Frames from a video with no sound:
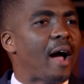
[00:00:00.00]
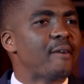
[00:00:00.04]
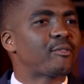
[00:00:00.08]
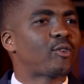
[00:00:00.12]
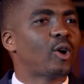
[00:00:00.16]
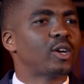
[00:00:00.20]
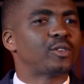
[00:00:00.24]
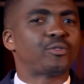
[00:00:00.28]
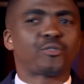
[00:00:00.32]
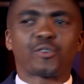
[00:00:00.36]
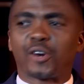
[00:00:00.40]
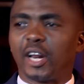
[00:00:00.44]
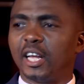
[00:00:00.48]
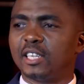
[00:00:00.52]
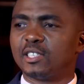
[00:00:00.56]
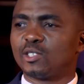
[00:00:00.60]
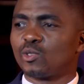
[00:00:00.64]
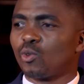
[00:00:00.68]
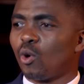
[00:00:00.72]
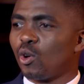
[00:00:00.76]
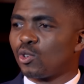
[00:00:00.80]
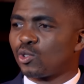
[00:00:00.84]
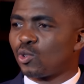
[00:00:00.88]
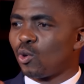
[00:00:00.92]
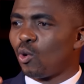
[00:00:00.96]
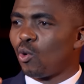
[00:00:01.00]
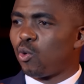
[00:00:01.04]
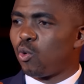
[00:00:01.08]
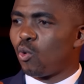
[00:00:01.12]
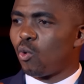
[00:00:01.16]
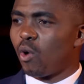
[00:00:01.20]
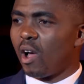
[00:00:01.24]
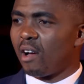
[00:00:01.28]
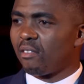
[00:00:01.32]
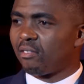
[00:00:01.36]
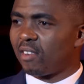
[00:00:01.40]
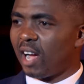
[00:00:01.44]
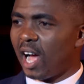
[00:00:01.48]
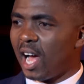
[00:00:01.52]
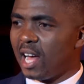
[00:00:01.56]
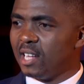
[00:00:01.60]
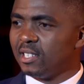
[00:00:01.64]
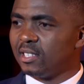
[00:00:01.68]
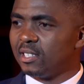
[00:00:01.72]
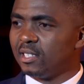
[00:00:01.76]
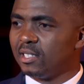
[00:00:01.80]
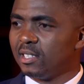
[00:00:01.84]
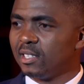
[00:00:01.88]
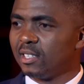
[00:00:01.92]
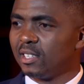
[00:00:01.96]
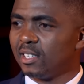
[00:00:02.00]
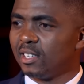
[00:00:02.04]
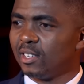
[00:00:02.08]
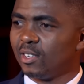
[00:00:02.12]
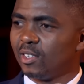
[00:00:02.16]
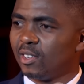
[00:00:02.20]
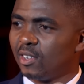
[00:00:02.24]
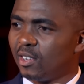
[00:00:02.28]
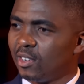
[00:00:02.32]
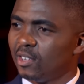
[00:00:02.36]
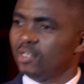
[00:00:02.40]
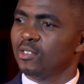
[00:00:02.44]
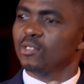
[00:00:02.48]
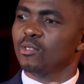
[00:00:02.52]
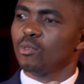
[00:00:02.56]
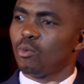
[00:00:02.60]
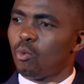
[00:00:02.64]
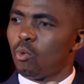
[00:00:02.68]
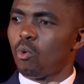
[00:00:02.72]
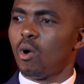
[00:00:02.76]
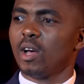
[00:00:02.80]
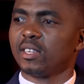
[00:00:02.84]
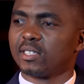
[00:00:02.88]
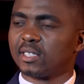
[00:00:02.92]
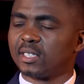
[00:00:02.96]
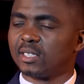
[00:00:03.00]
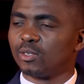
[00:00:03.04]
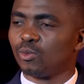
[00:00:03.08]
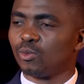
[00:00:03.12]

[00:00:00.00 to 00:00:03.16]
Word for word: I've, got friends also who have cars where